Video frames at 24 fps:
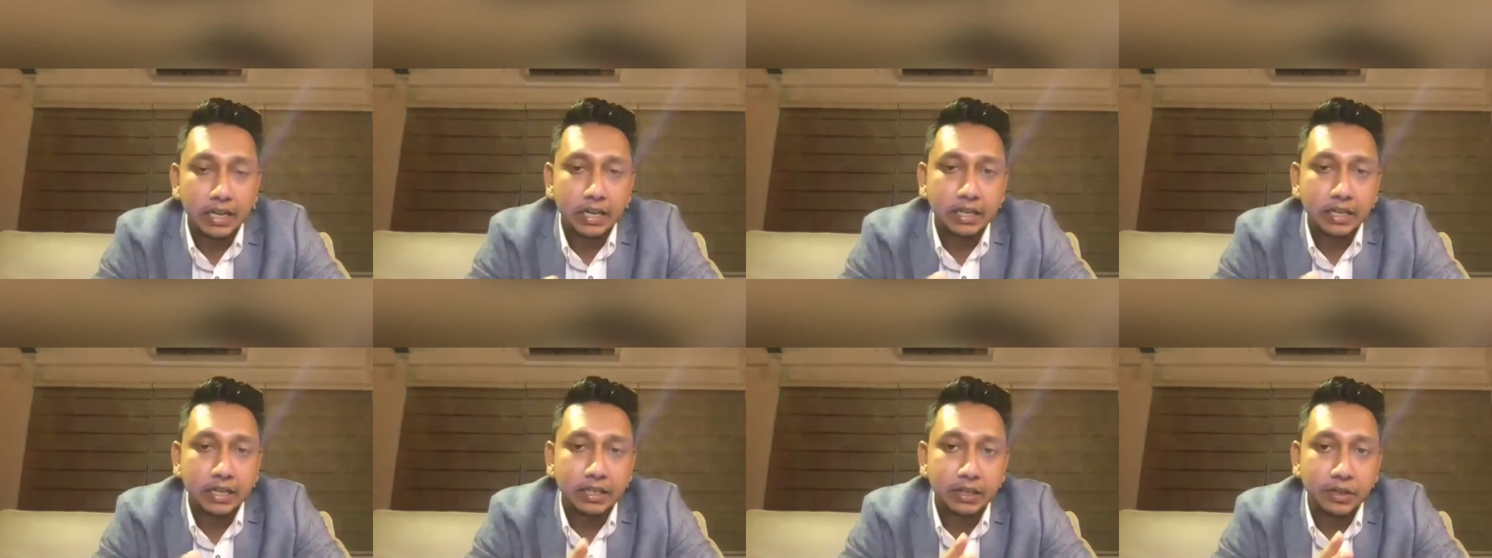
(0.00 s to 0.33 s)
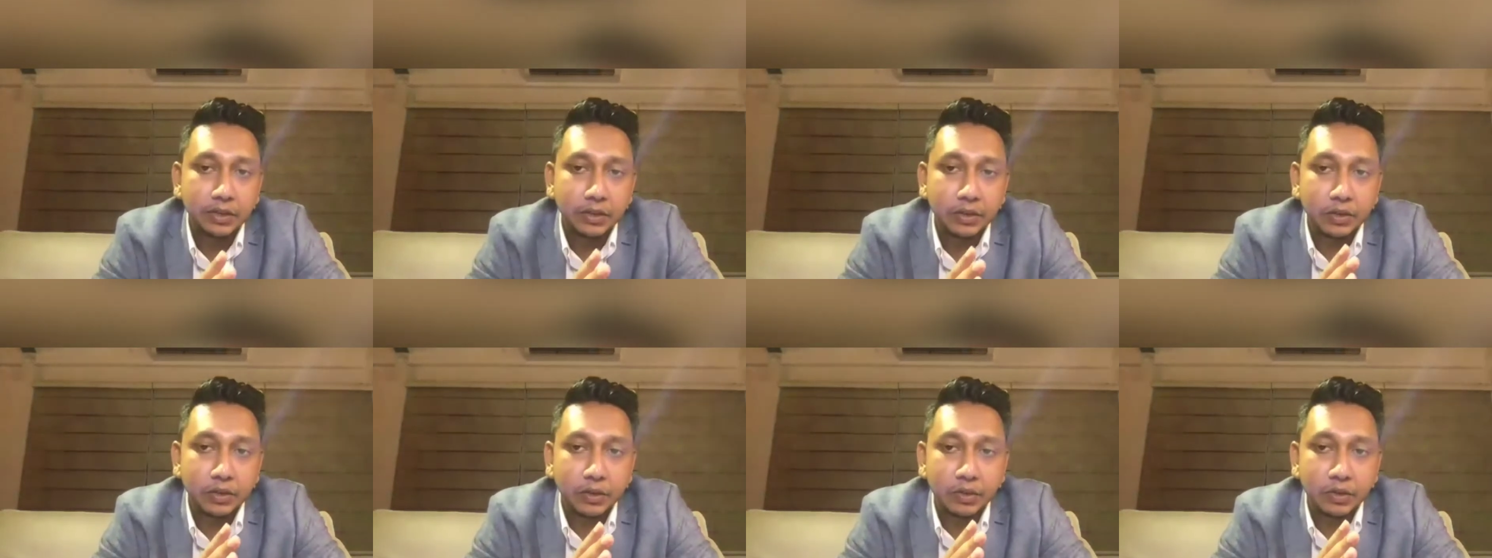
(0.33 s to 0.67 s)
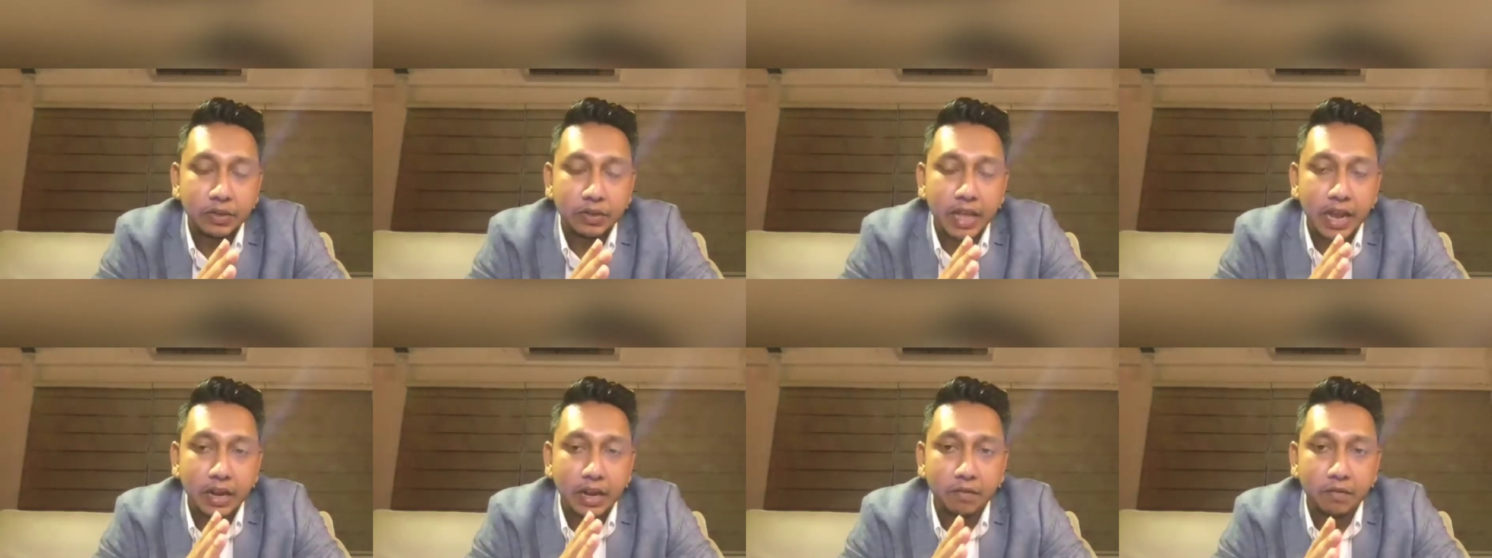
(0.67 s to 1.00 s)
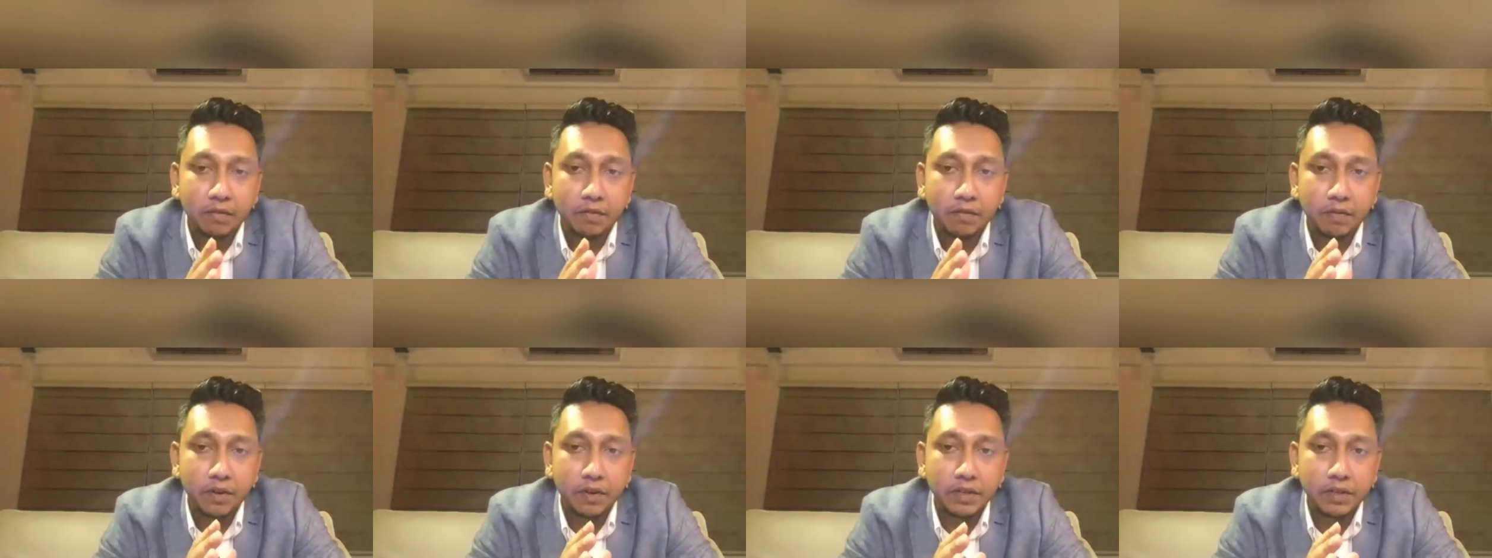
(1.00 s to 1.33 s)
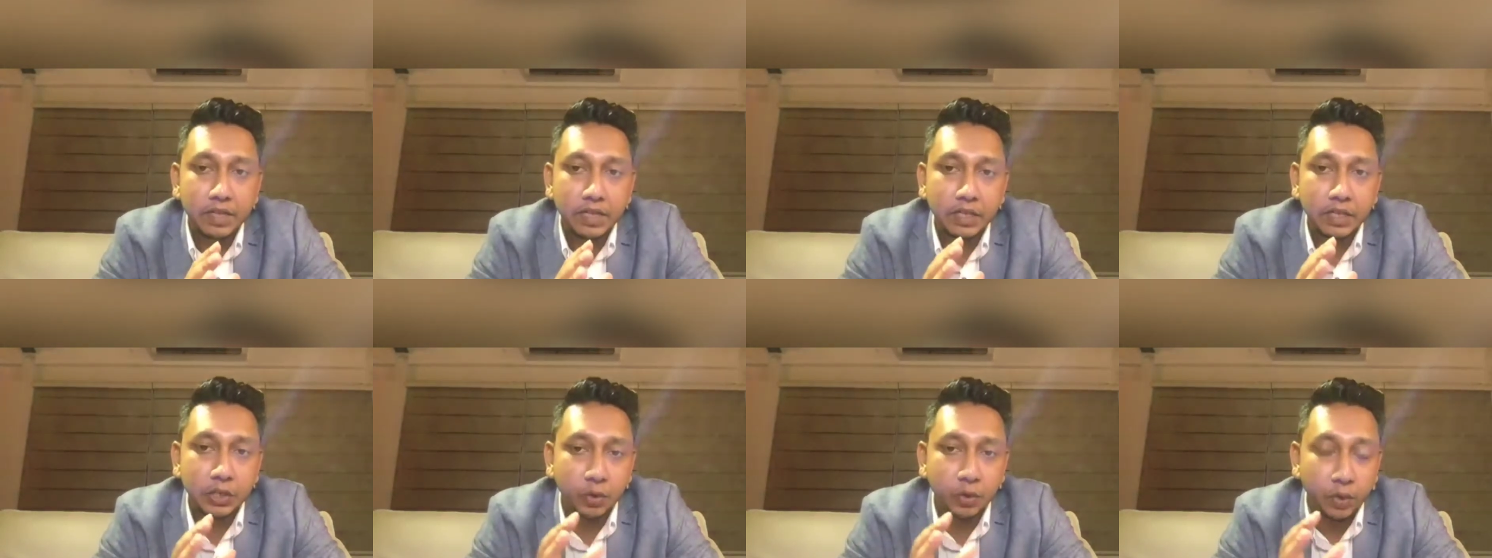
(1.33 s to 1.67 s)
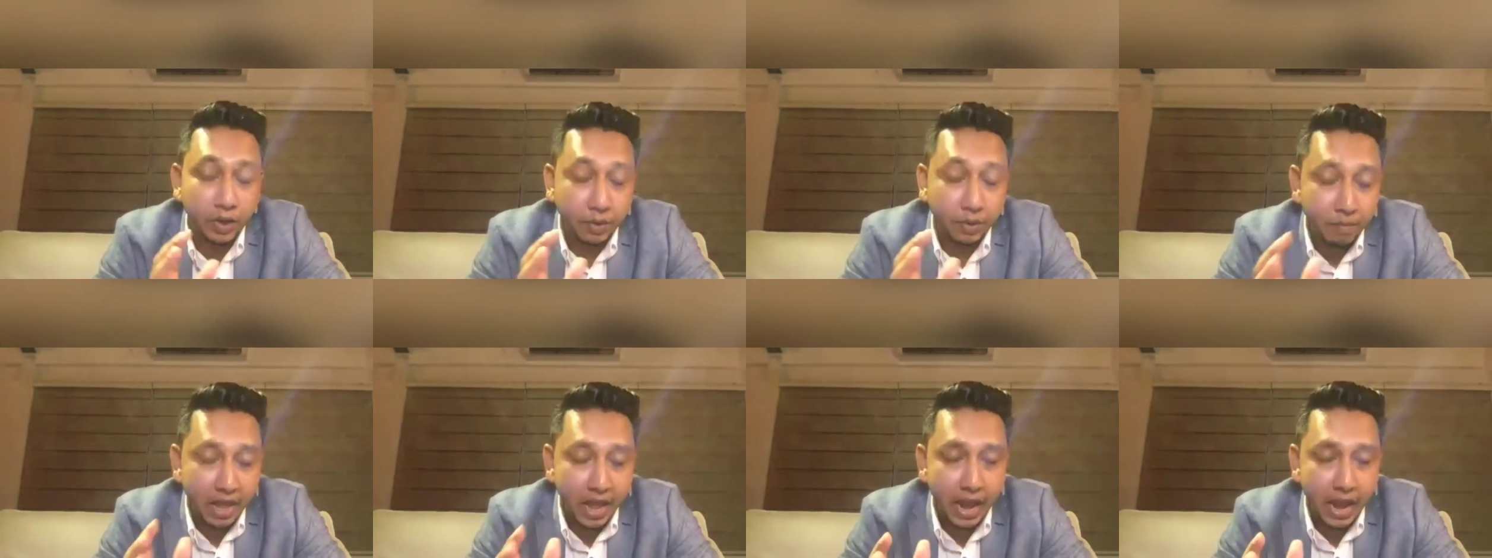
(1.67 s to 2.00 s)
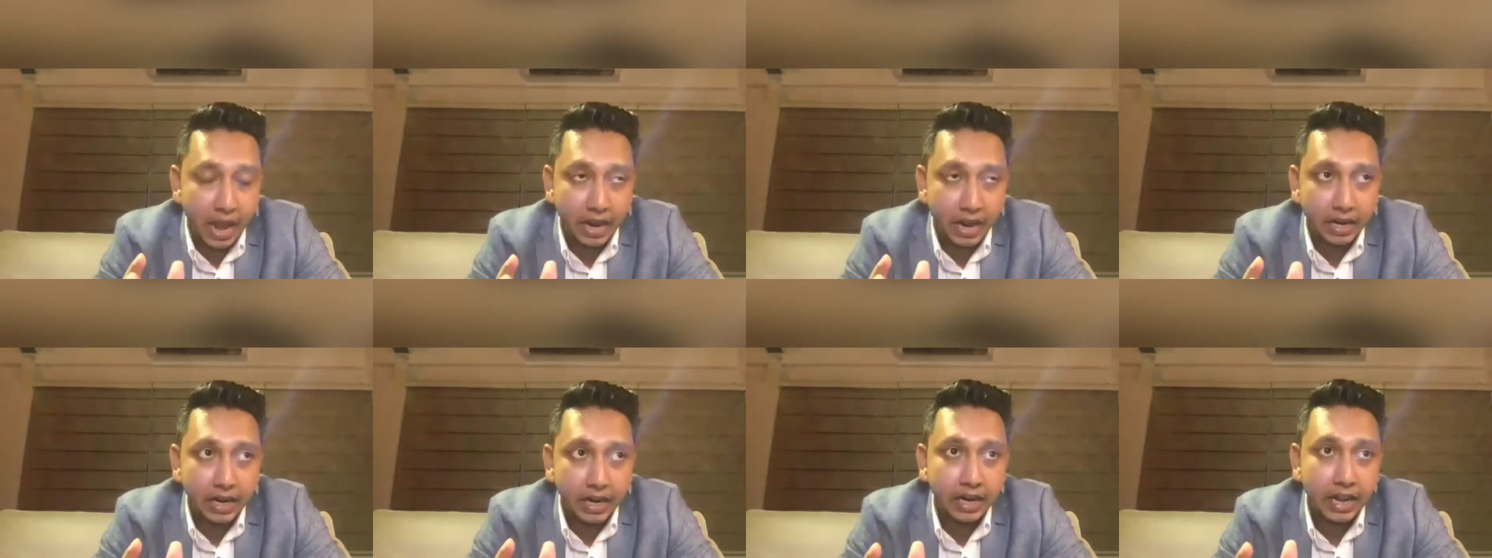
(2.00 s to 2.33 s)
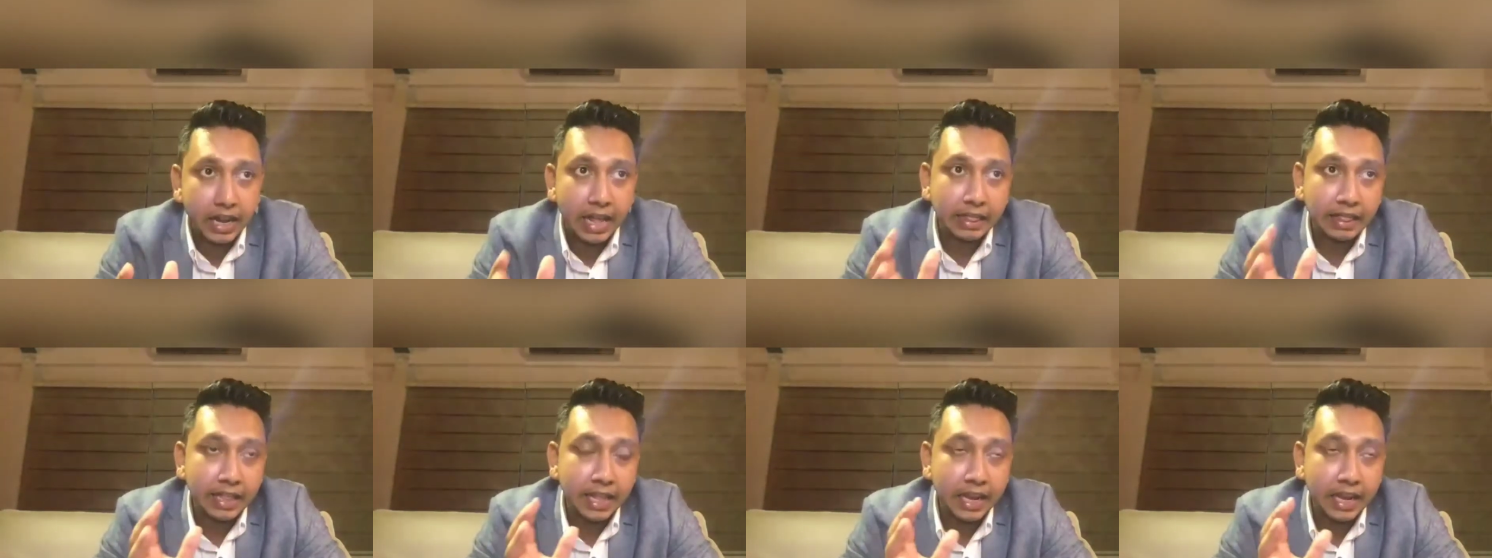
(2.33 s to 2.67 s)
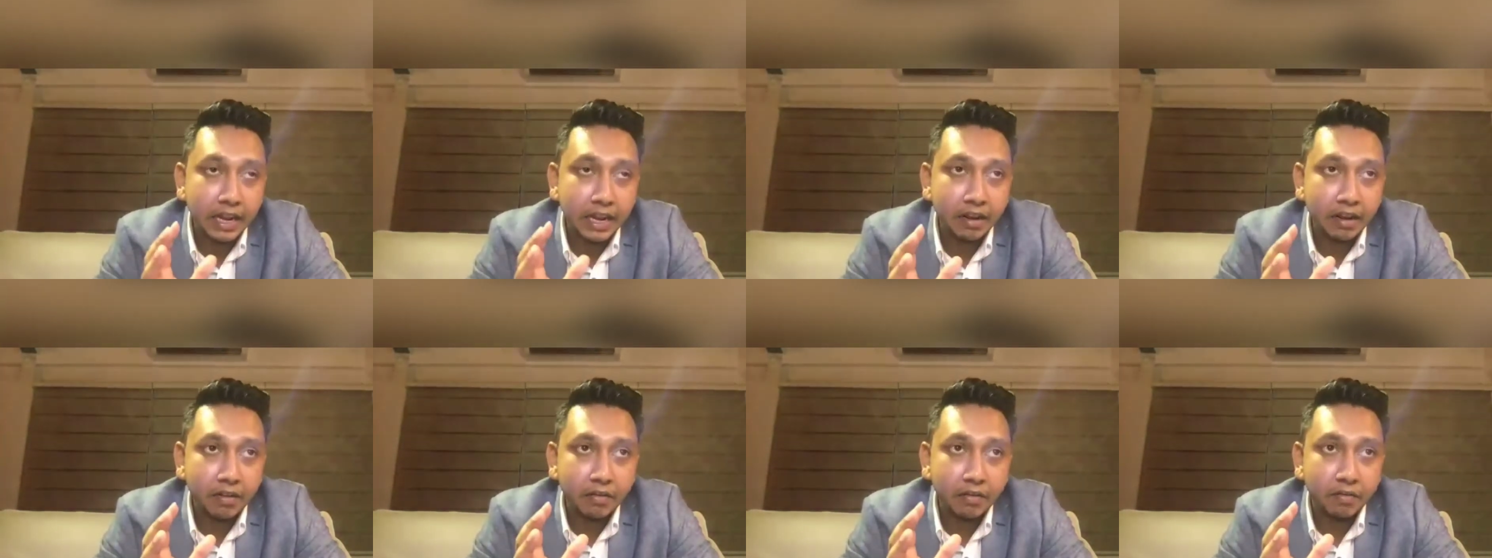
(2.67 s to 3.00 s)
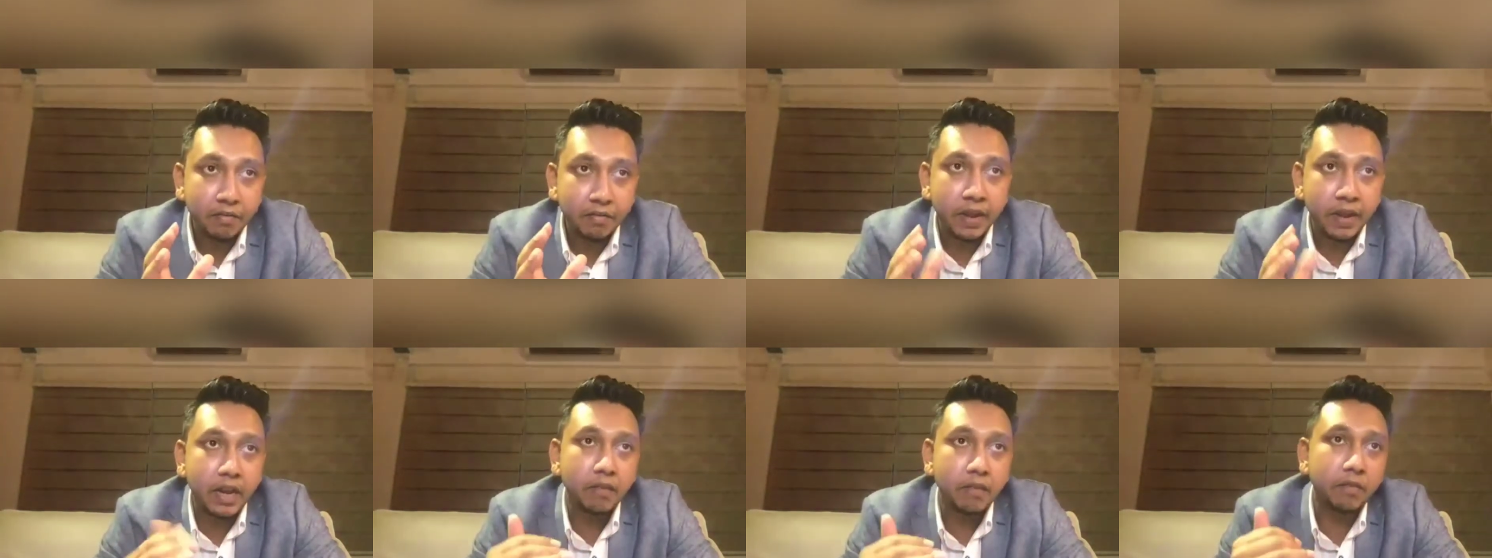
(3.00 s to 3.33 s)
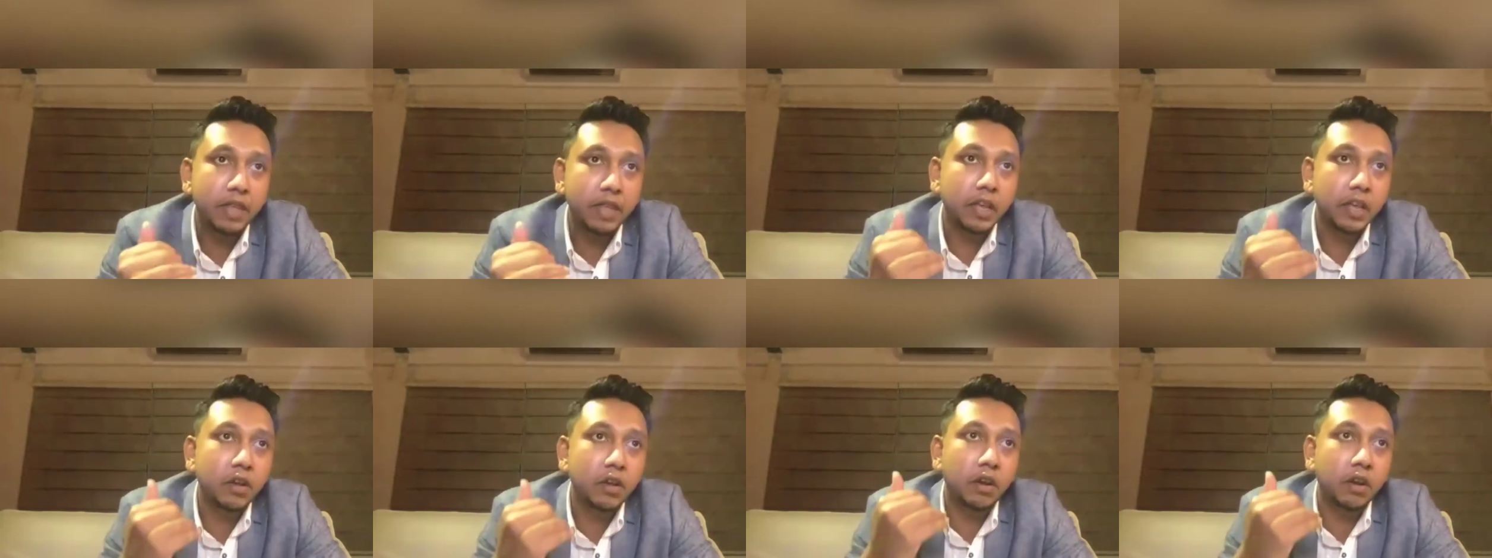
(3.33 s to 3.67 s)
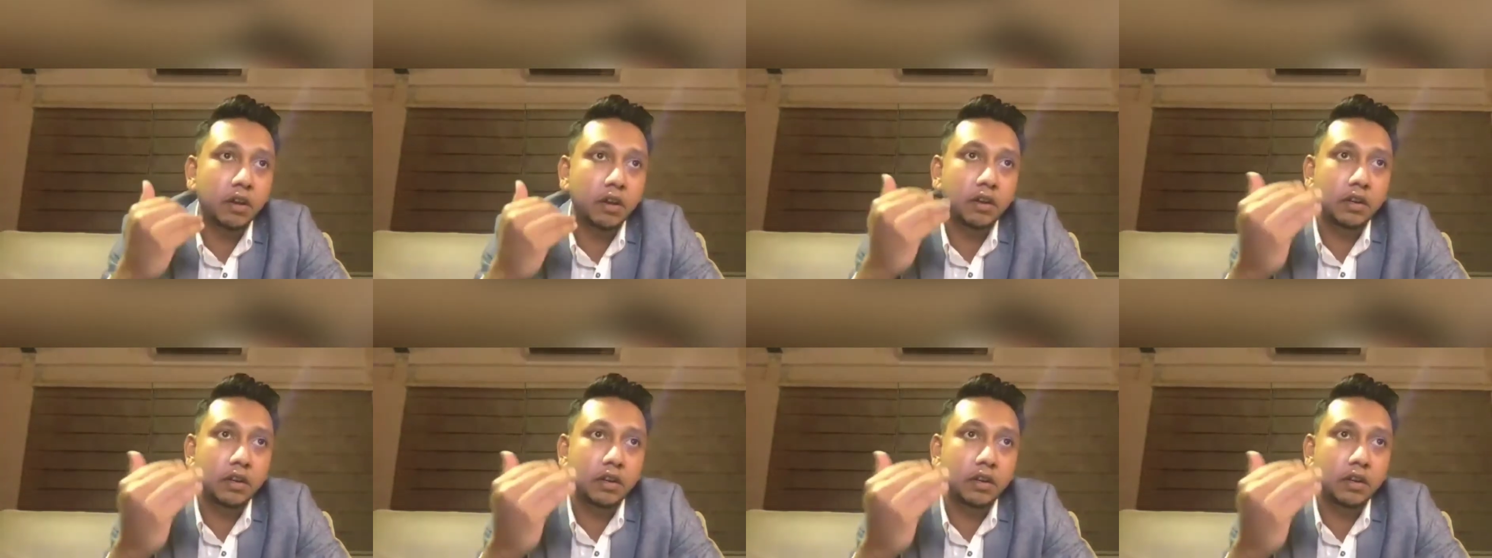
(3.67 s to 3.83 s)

So that was the story behind it. And then when we got